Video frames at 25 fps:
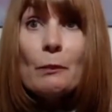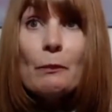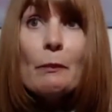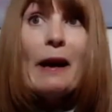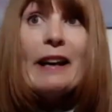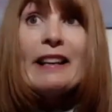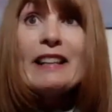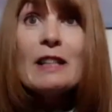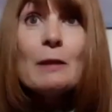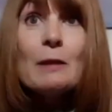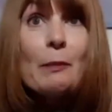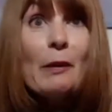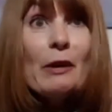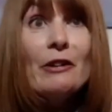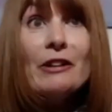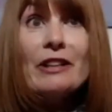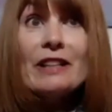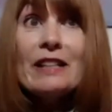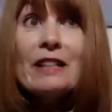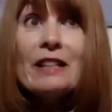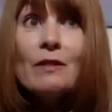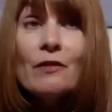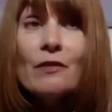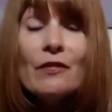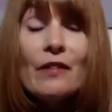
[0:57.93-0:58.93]
My
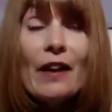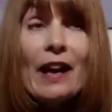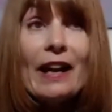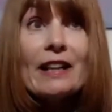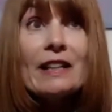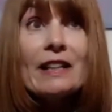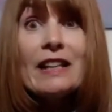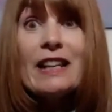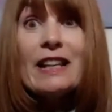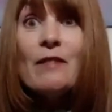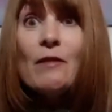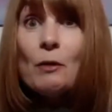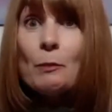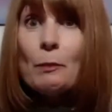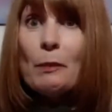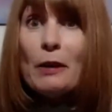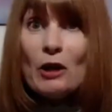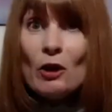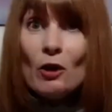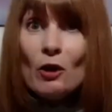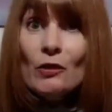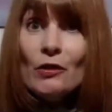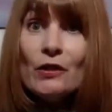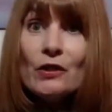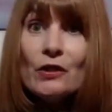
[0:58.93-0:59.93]
spirit, in fact, even
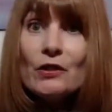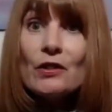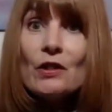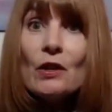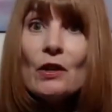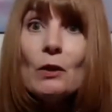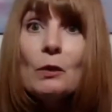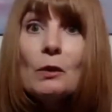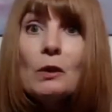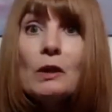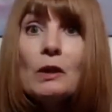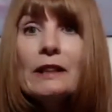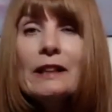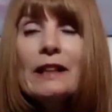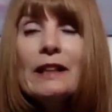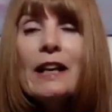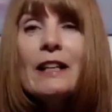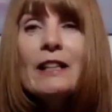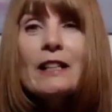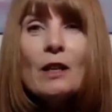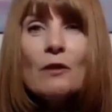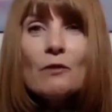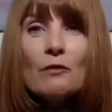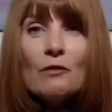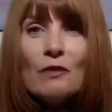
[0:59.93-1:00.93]
beyond the soul.
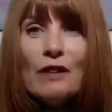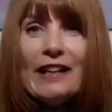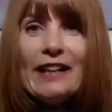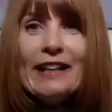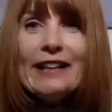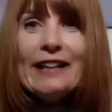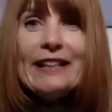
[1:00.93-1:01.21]
So really